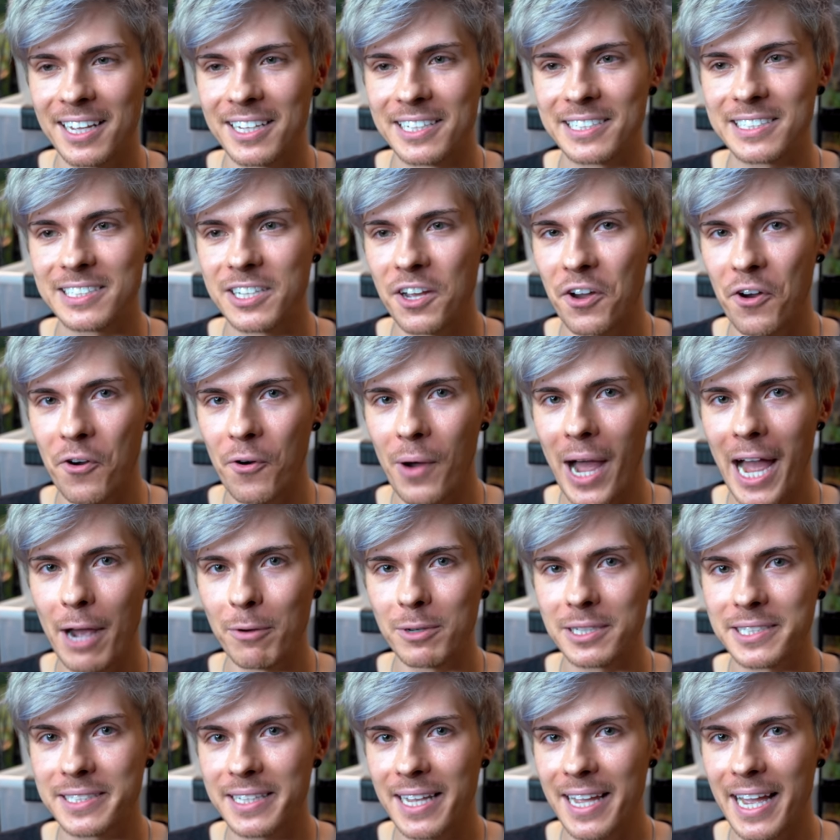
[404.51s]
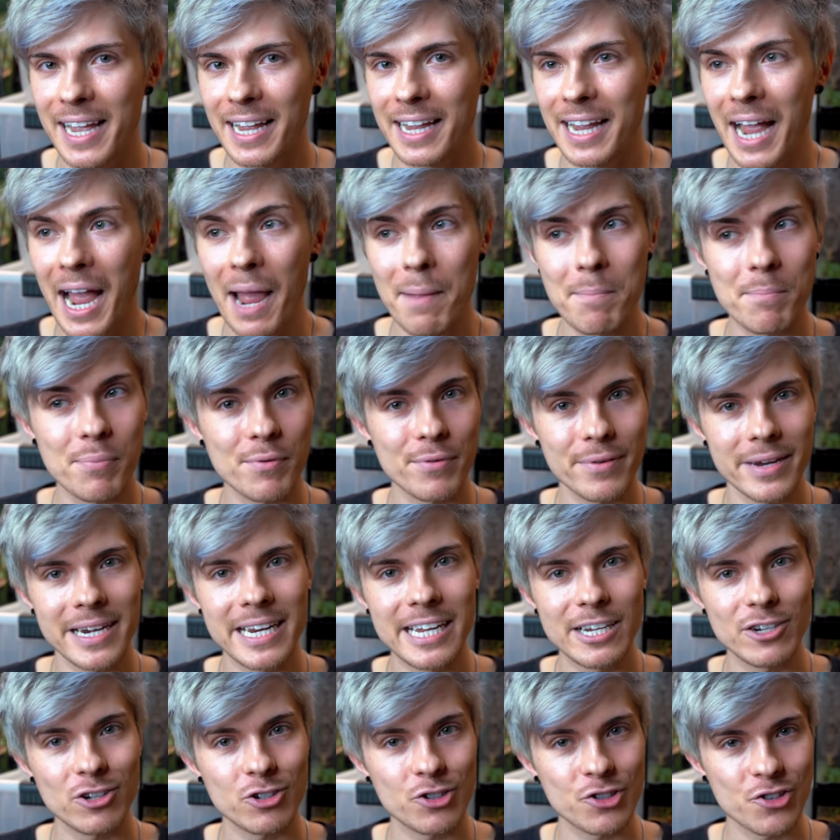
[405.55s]
So I was like, I'm
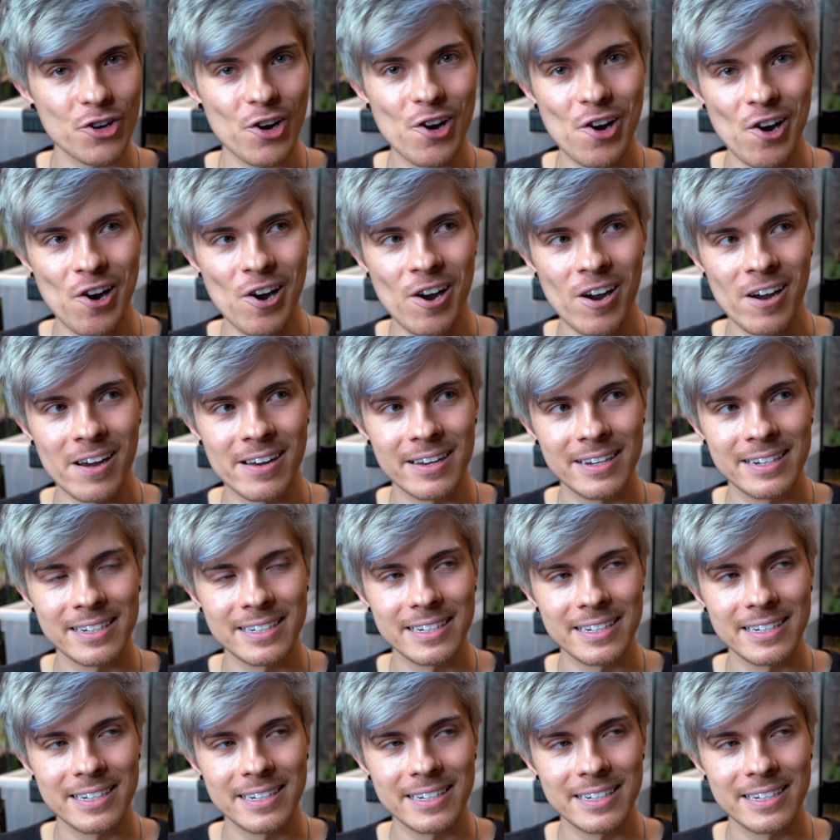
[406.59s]
pretty sure,